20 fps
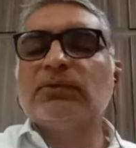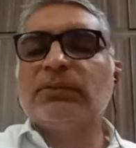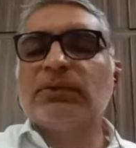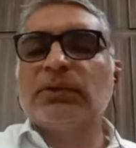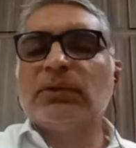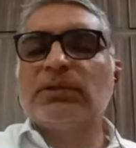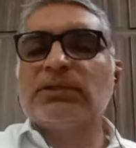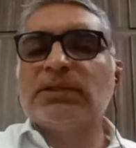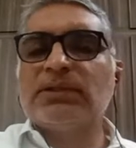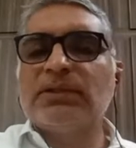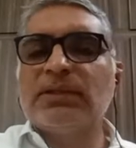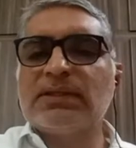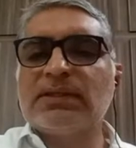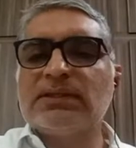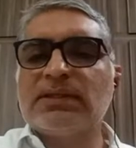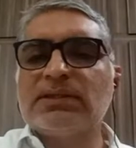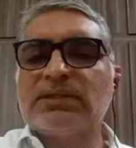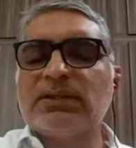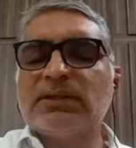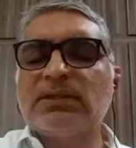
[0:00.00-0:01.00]
rheumatology
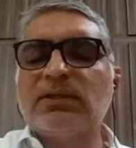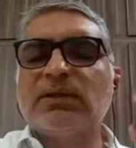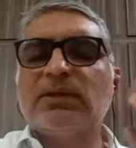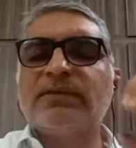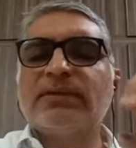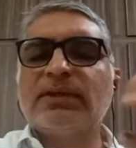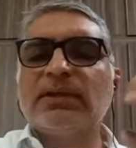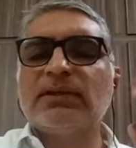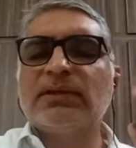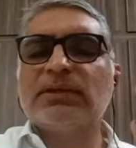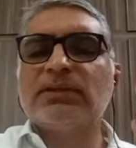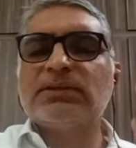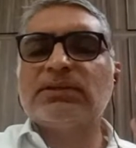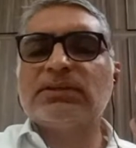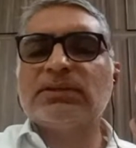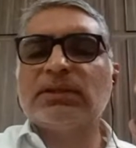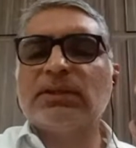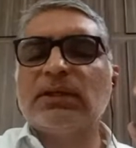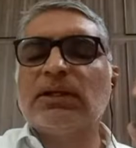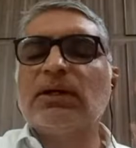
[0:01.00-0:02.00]
these days in a lot of centers